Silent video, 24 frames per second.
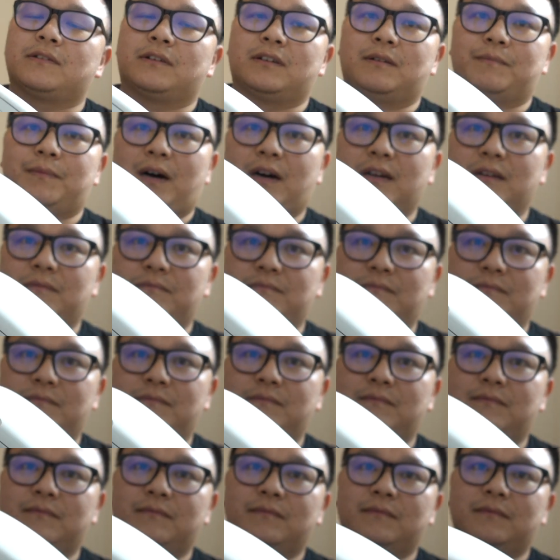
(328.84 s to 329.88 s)
on the bottom,
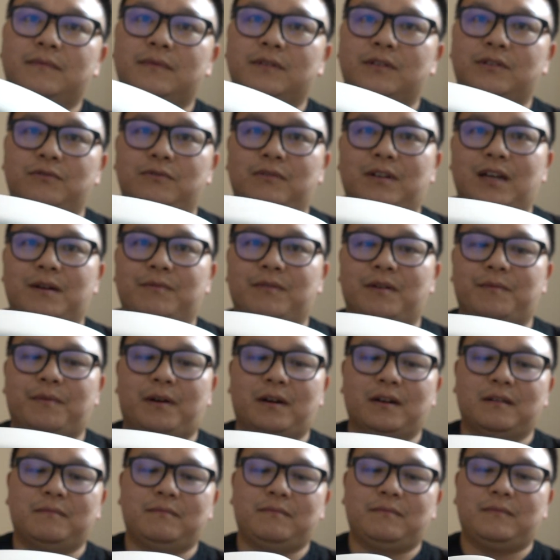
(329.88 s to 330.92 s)
two cameras on the
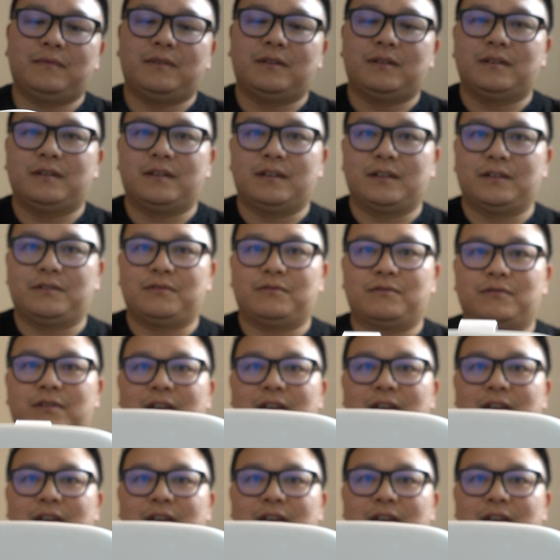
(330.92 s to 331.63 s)
bottom, and two